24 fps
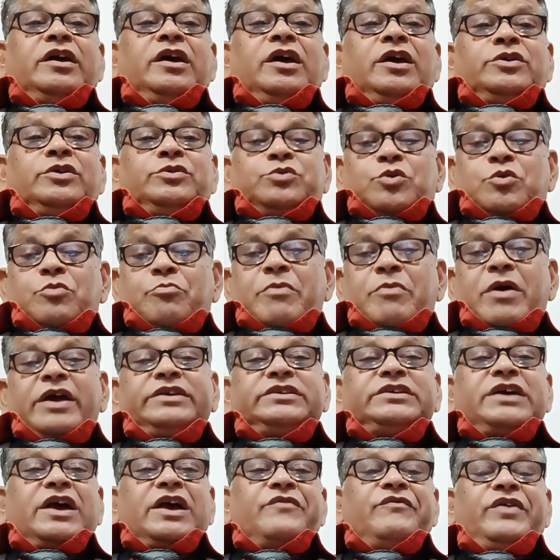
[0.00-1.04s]
So my
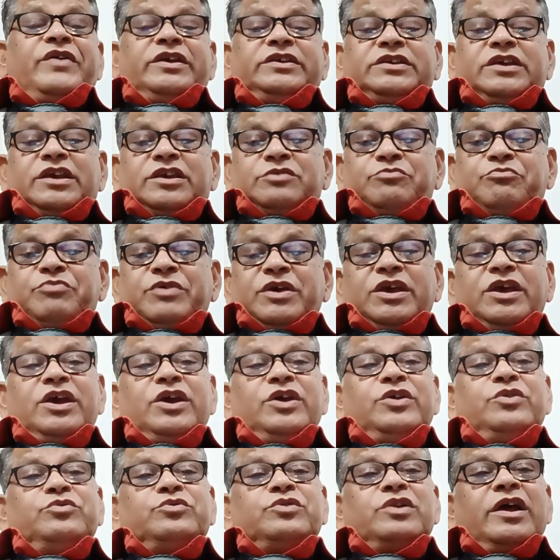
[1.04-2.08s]
service is being
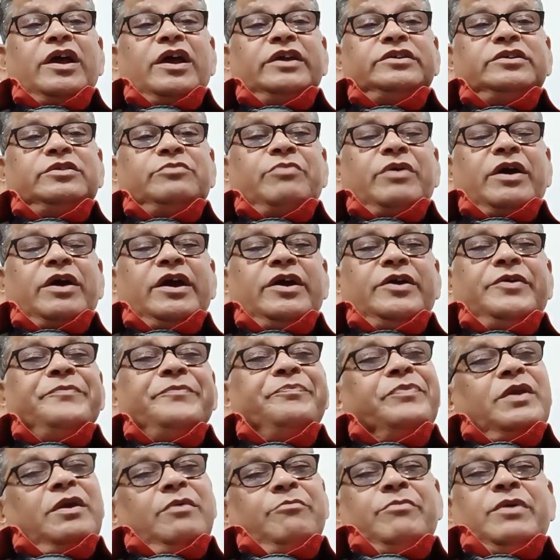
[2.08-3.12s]
utilized by
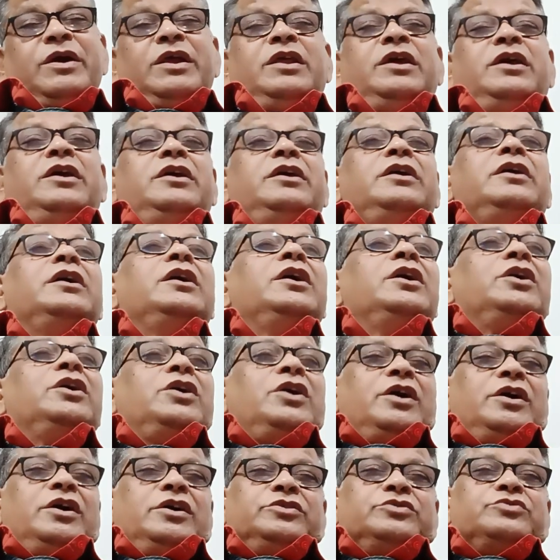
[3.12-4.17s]
many
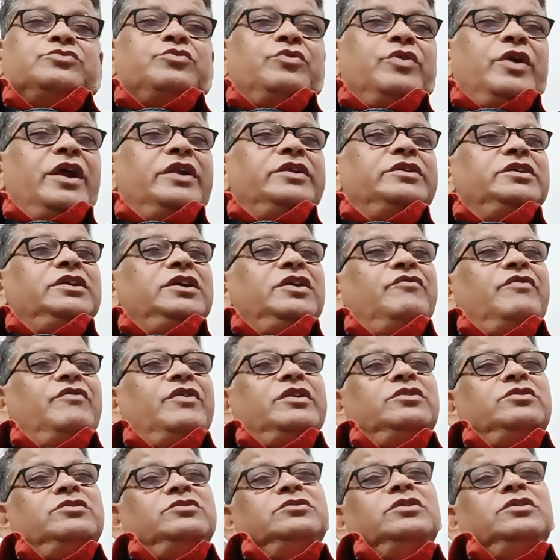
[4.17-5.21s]
students,
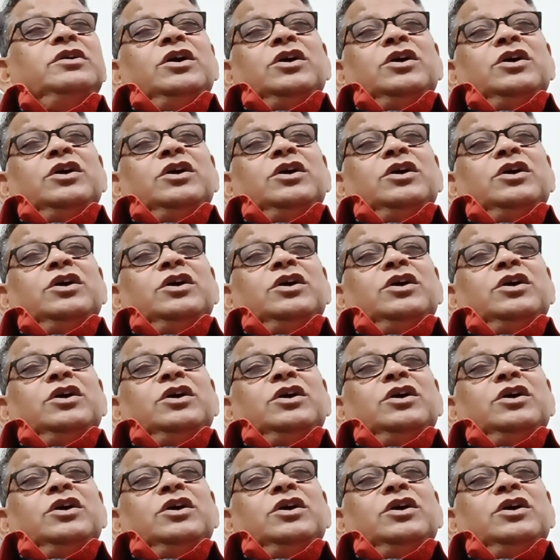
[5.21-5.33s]
even